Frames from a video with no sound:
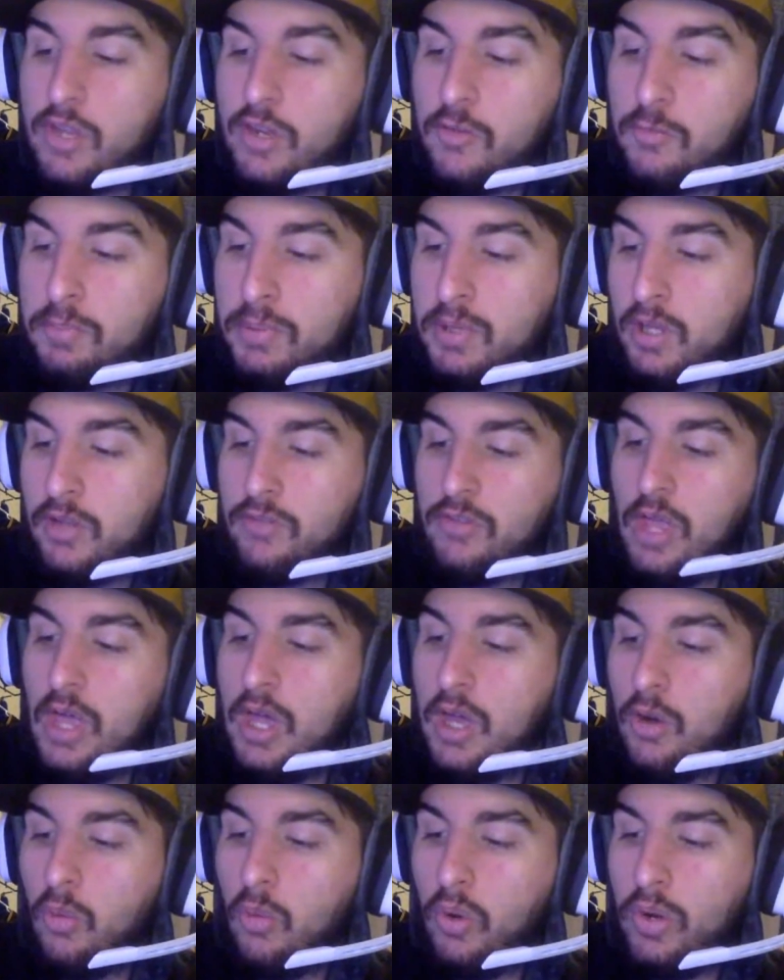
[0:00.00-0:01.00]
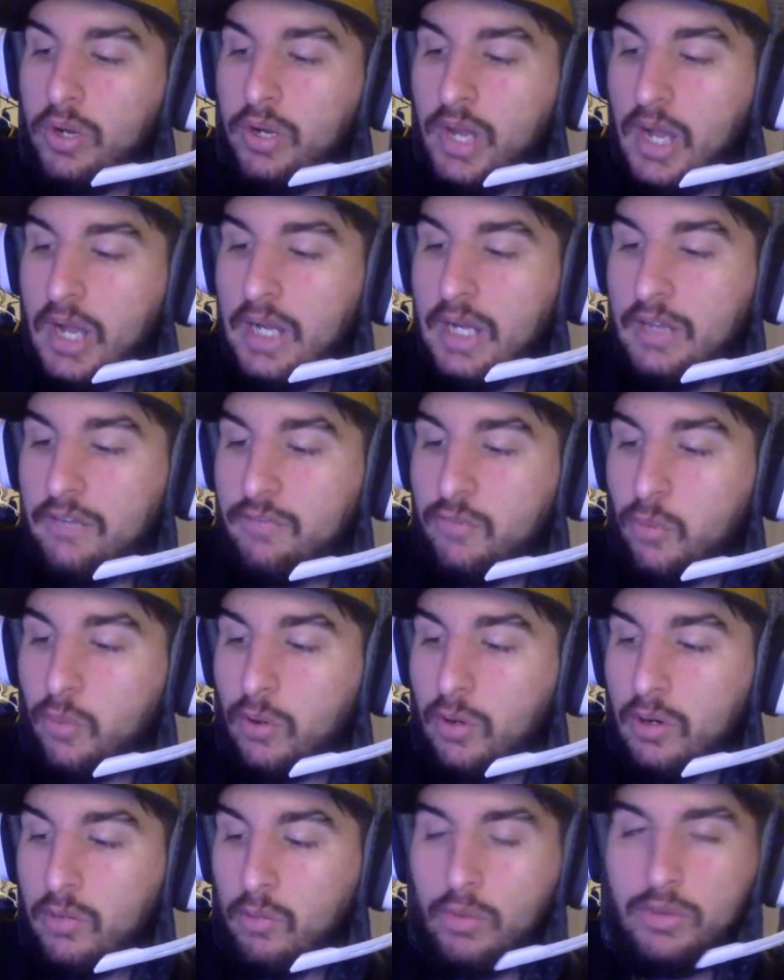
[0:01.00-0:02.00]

that is plus 194